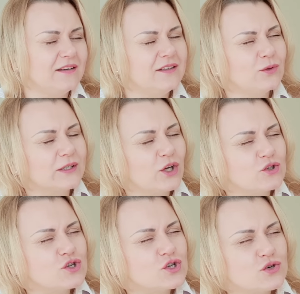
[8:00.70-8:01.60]
are not
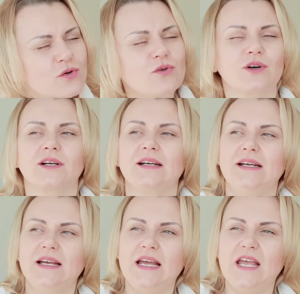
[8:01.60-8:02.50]
sure
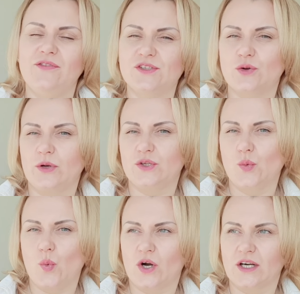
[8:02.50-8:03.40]
if it's going to
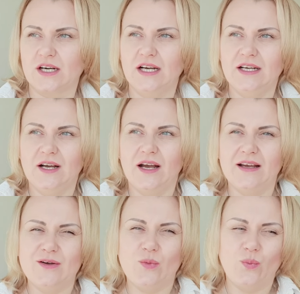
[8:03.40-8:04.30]
work
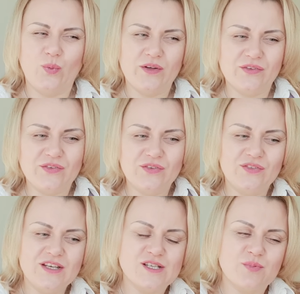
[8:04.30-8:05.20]
with
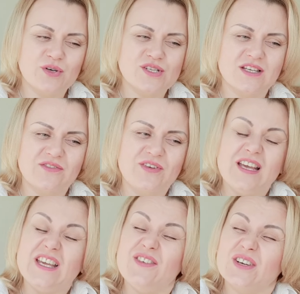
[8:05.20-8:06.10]
this person, if
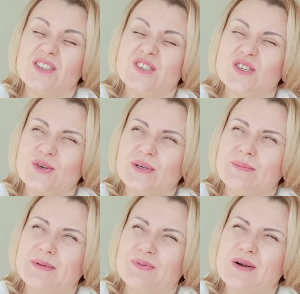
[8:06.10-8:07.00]
you're not sure,
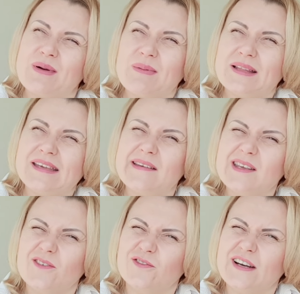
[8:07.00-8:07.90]
but probably
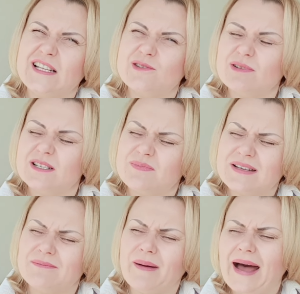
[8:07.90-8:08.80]
your friends will
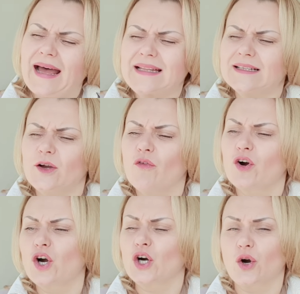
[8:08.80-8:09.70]
speak badly of
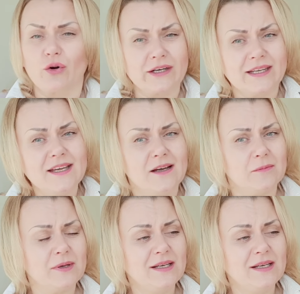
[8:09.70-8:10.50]
her or him,